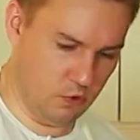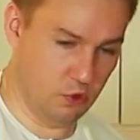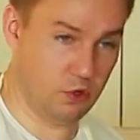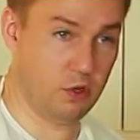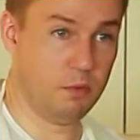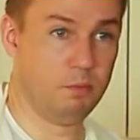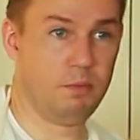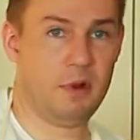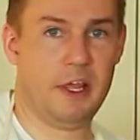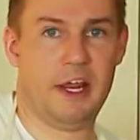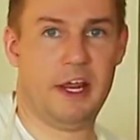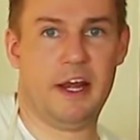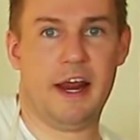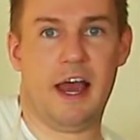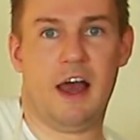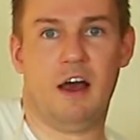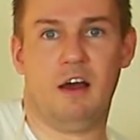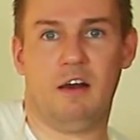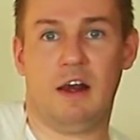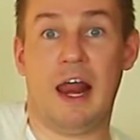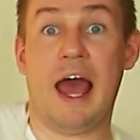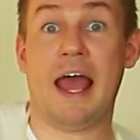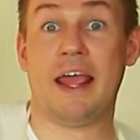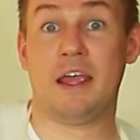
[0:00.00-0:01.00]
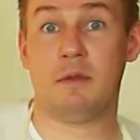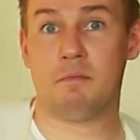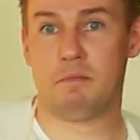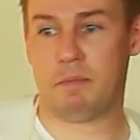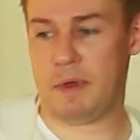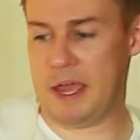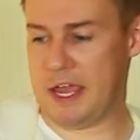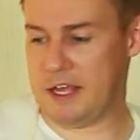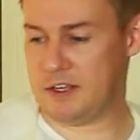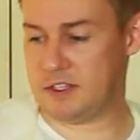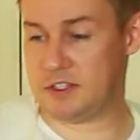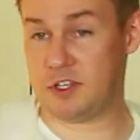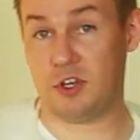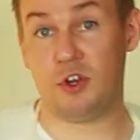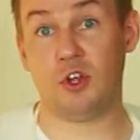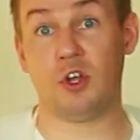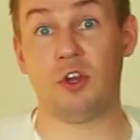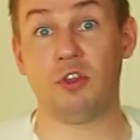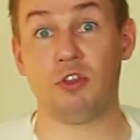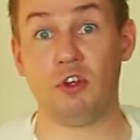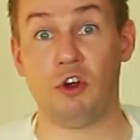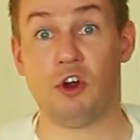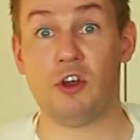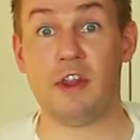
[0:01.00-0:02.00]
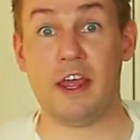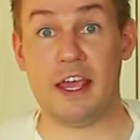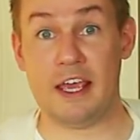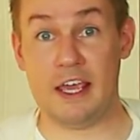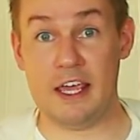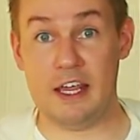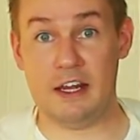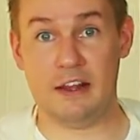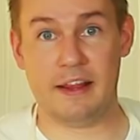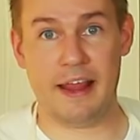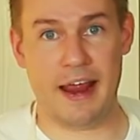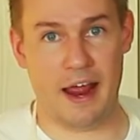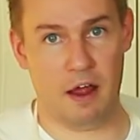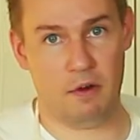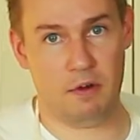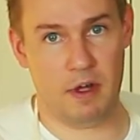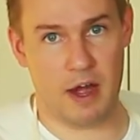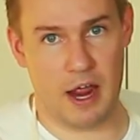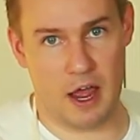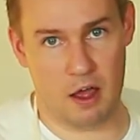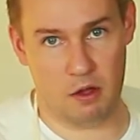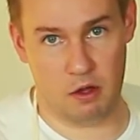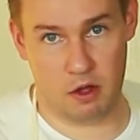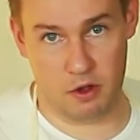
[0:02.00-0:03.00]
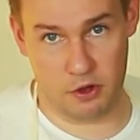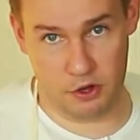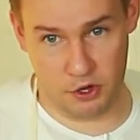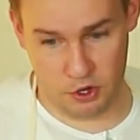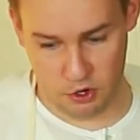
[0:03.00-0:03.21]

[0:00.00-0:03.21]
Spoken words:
To complete our laing base. So you can turn the heat down now on